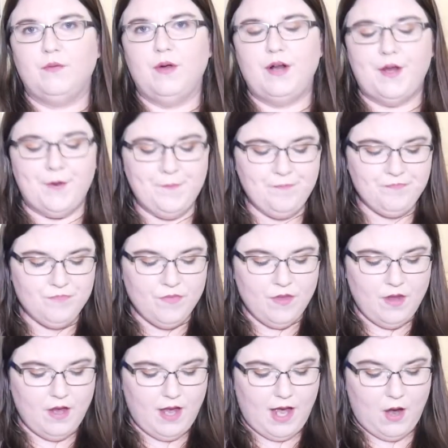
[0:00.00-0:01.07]
right now.
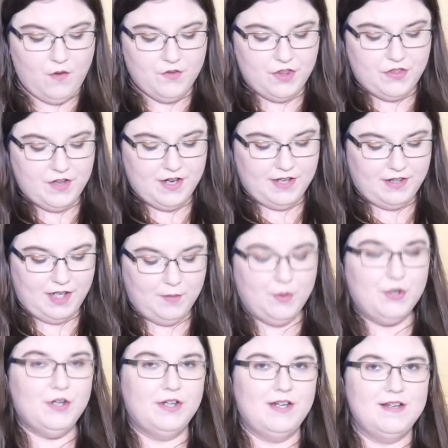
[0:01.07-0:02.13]
However, the thing I like
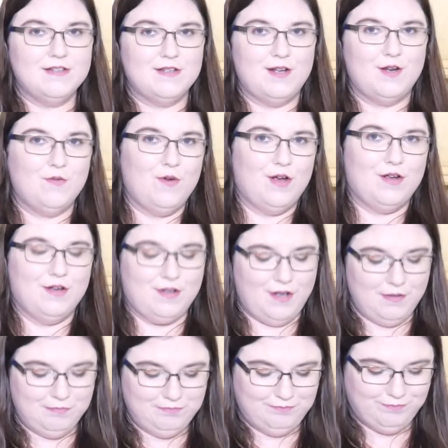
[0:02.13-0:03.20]
about cooking is eating while
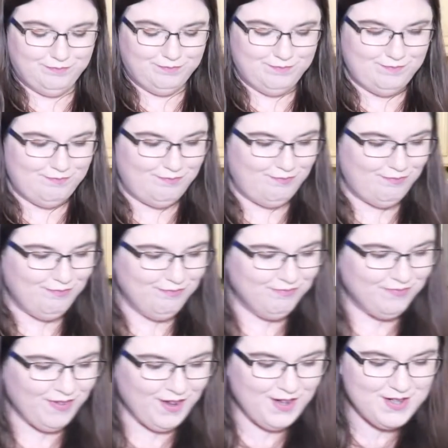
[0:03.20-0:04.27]
cooking.
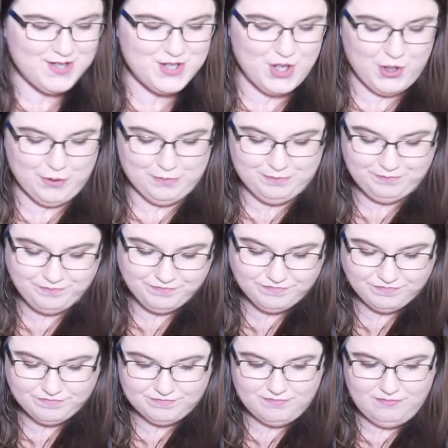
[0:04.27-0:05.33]
So
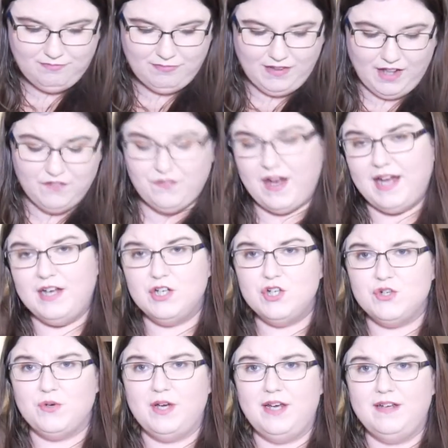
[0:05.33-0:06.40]
if I
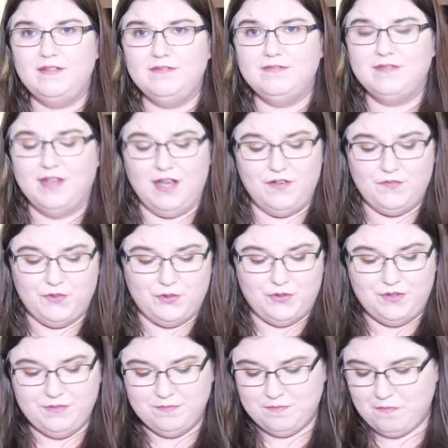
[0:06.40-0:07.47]
enjoy a food